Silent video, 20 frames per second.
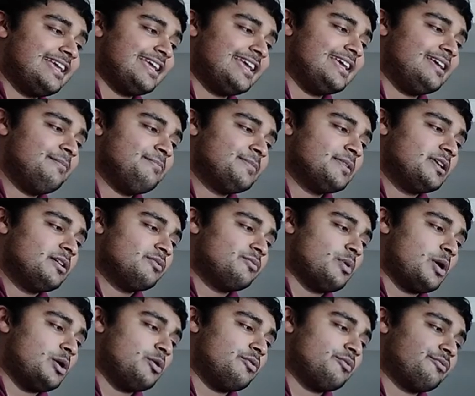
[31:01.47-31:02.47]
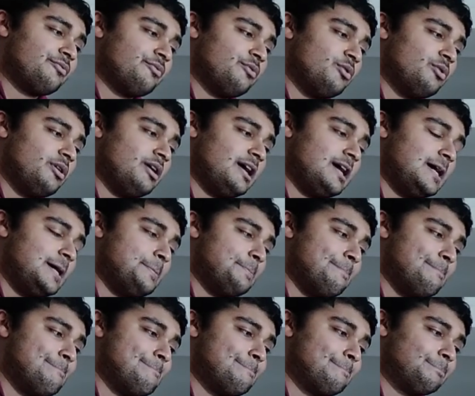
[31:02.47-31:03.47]
here, well, for
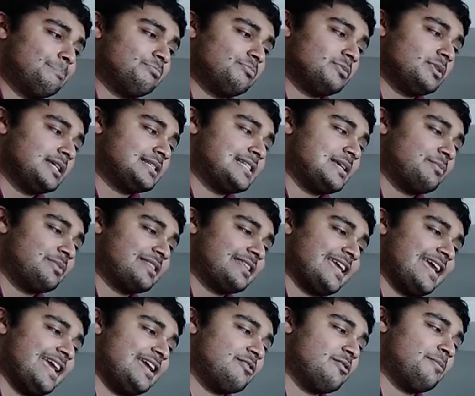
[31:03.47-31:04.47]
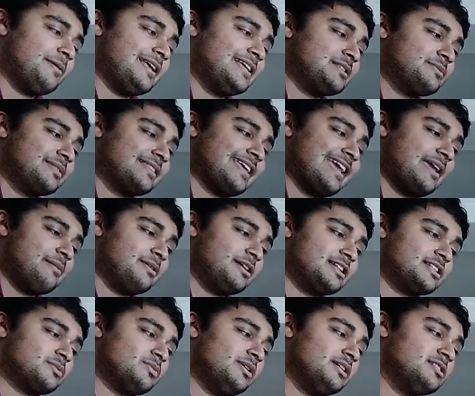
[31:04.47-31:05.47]
except with k replaced with k
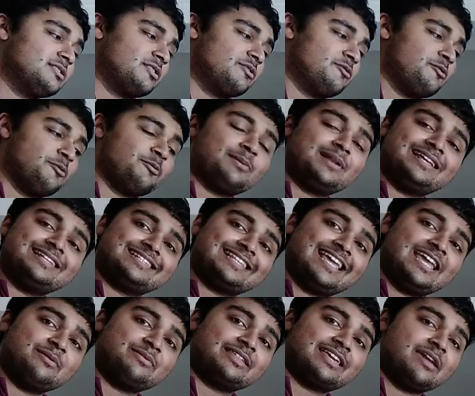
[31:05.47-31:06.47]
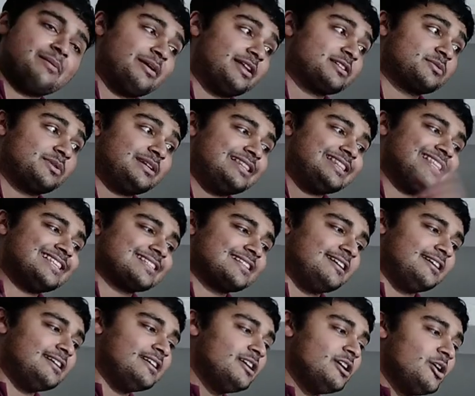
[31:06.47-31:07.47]
minus 1, so if we replace k with k minus 1 in this
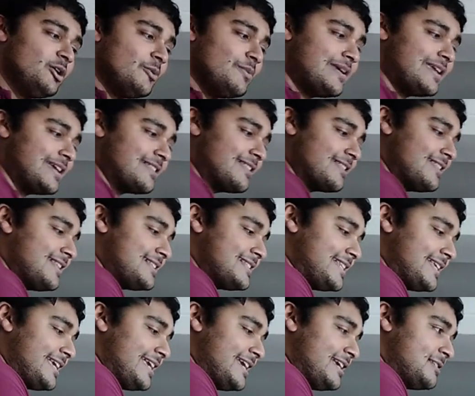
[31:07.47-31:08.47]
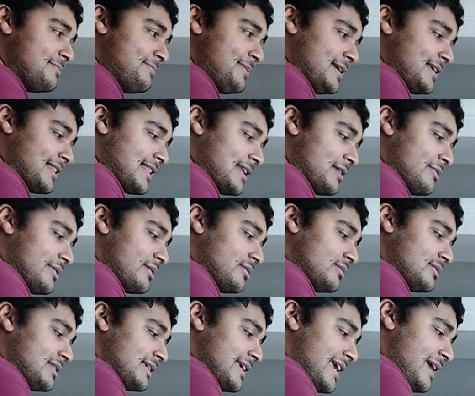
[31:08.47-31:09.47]
line, we get that this thing here is bigger than or
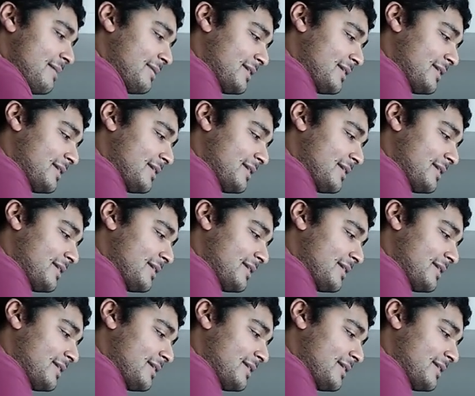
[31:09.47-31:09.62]
equal to k